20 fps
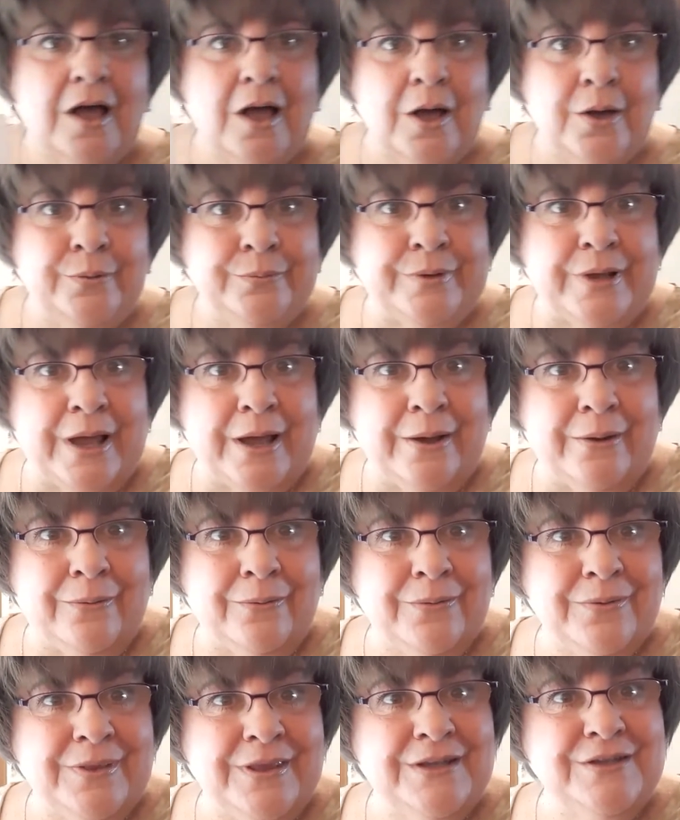Oh no,
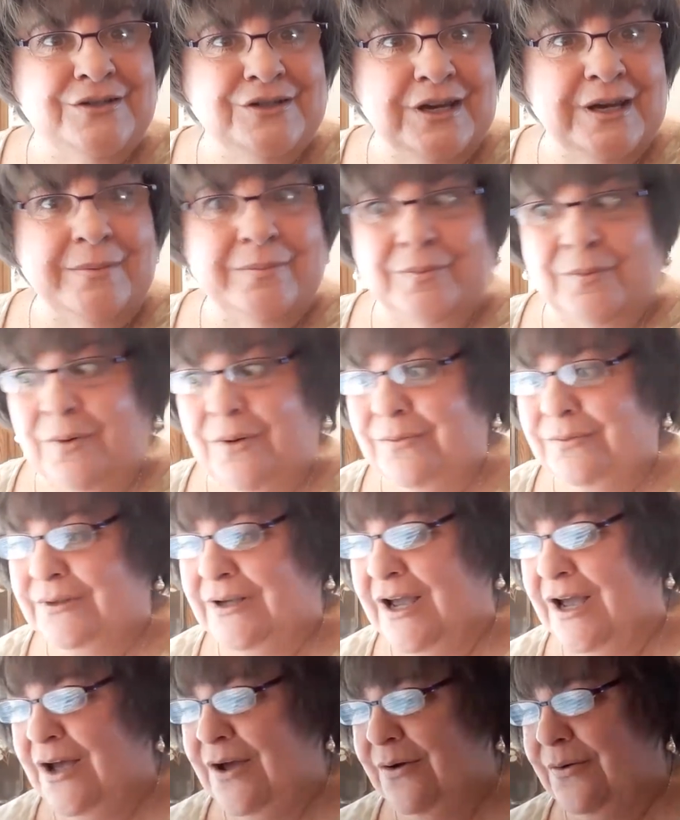the jeep won't
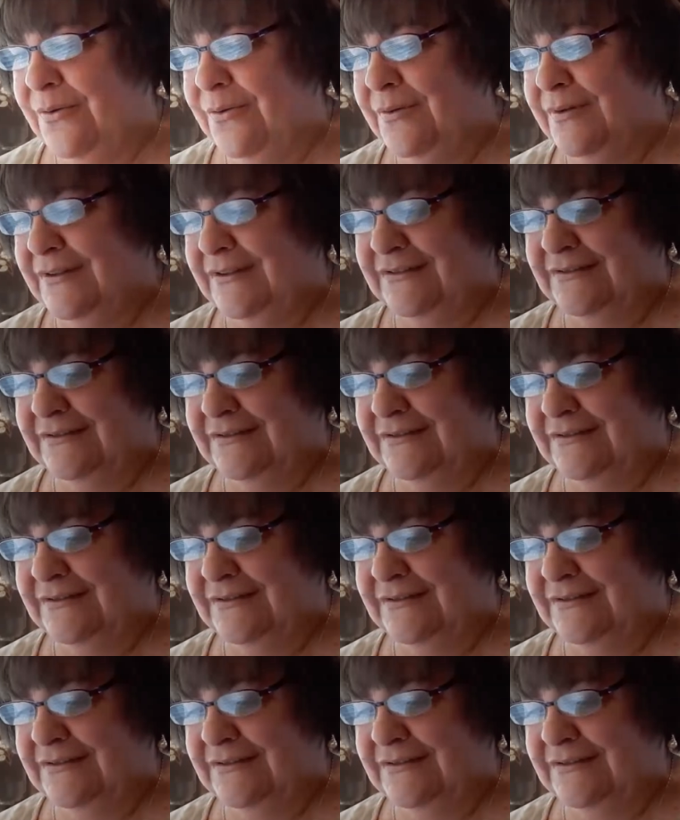go.